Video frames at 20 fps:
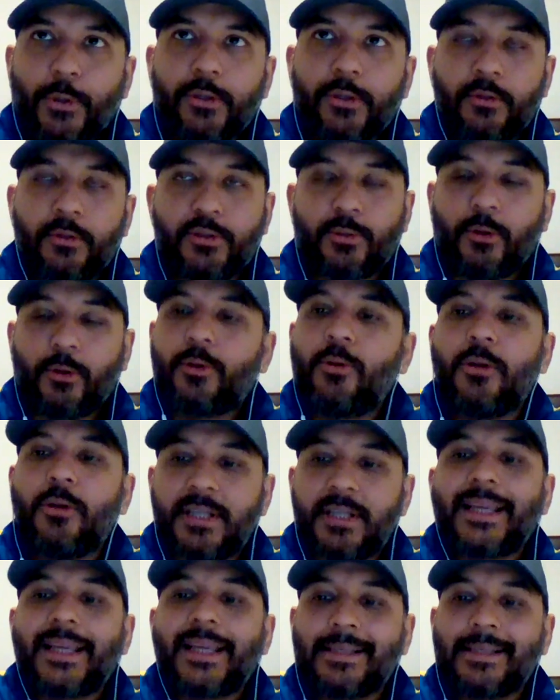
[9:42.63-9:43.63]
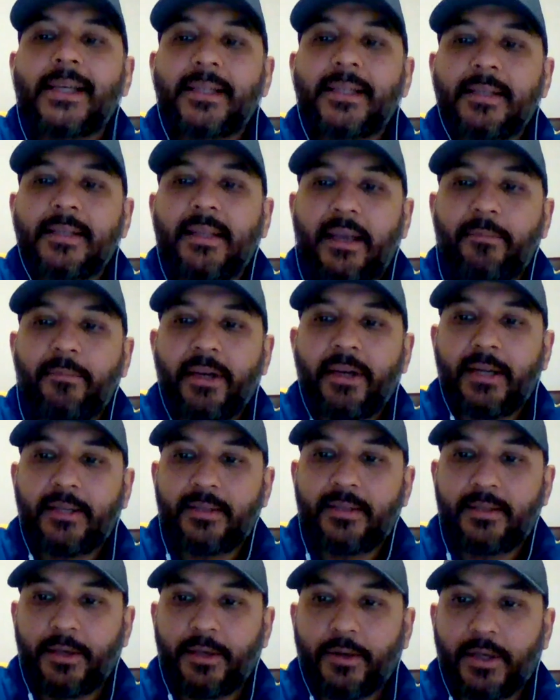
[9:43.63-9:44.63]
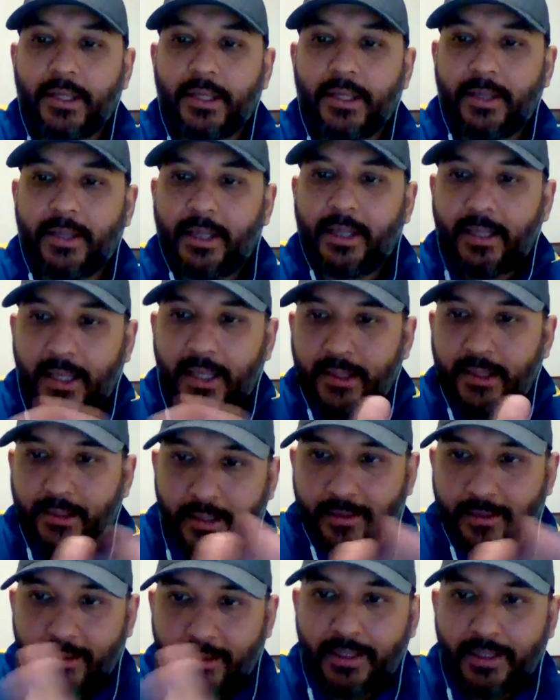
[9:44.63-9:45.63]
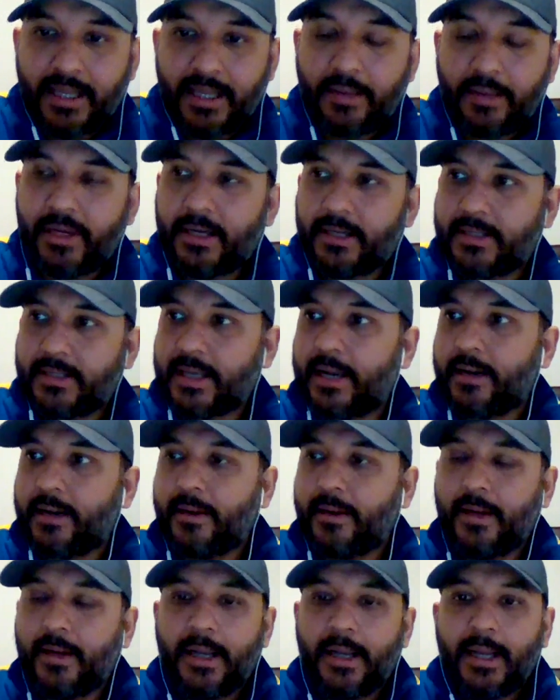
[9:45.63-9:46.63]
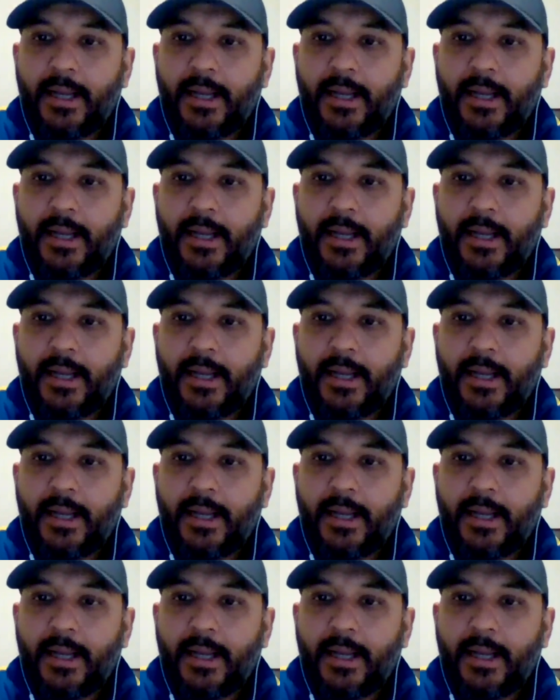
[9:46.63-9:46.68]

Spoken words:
Scored goals against us at the Emirates, in the early Emirates era.